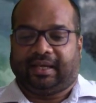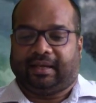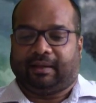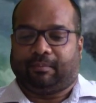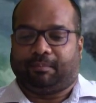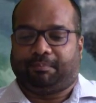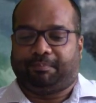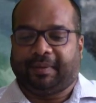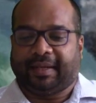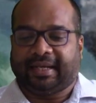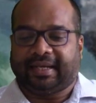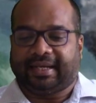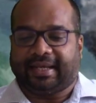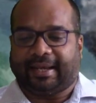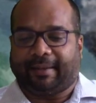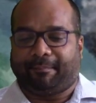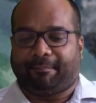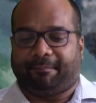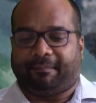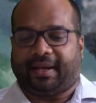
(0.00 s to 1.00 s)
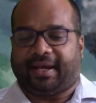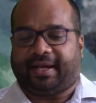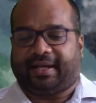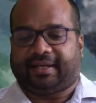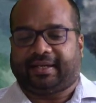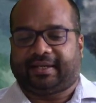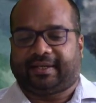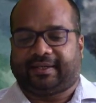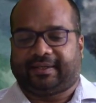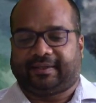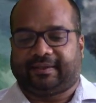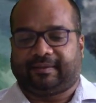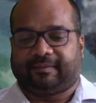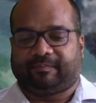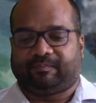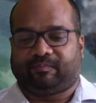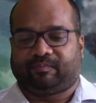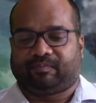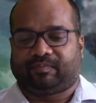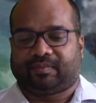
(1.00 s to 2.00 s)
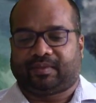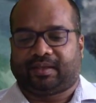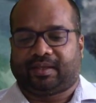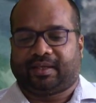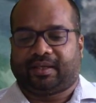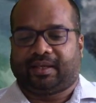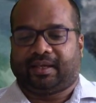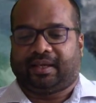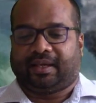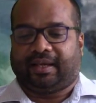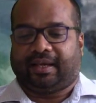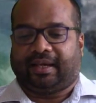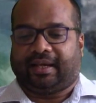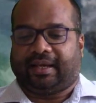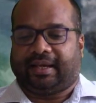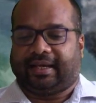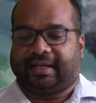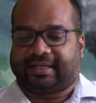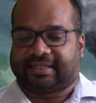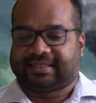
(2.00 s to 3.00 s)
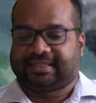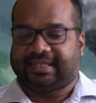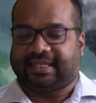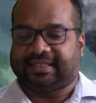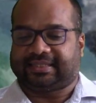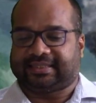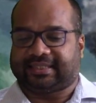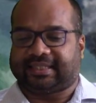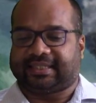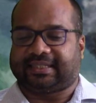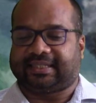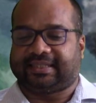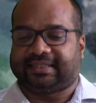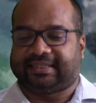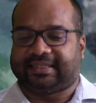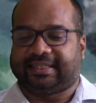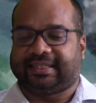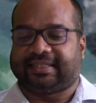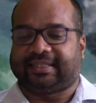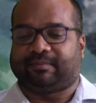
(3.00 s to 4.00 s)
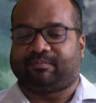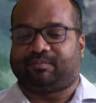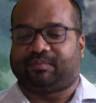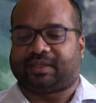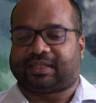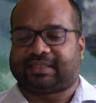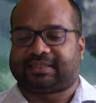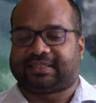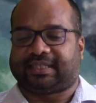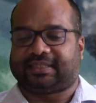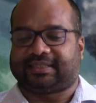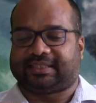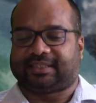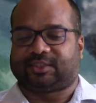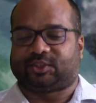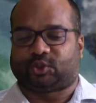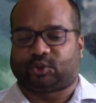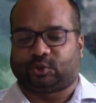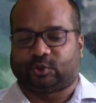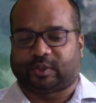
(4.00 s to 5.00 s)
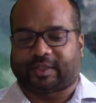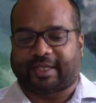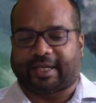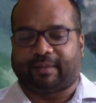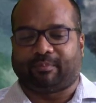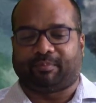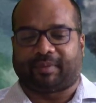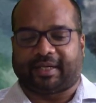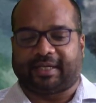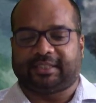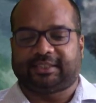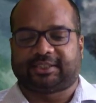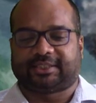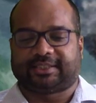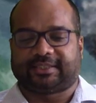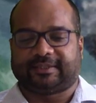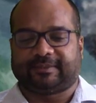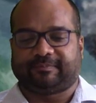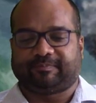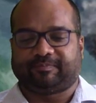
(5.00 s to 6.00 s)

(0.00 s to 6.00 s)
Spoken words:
Bill M. Mack, a researcher in Needham Research Institute, Cambridge,